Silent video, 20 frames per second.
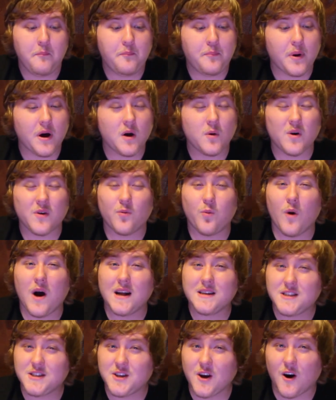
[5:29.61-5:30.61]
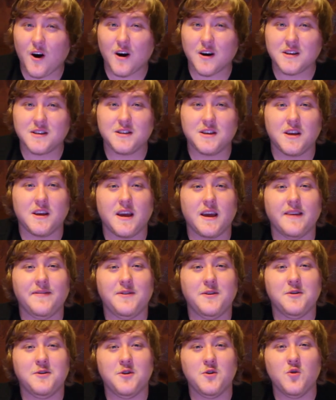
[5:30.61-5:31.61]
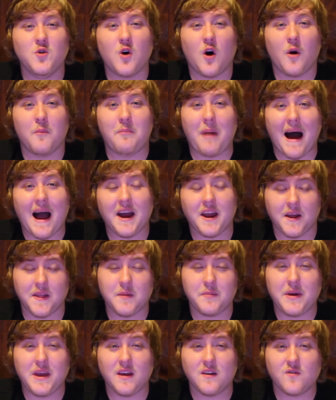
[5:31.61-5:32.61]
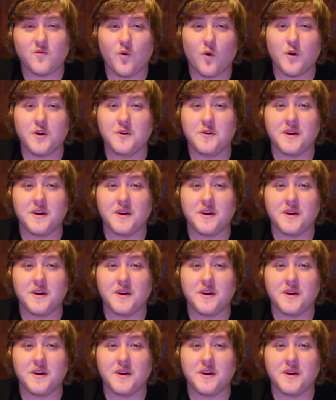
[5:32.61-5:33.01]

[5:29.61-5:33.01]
but with Watch Dogs, if you do buy it on the PS4,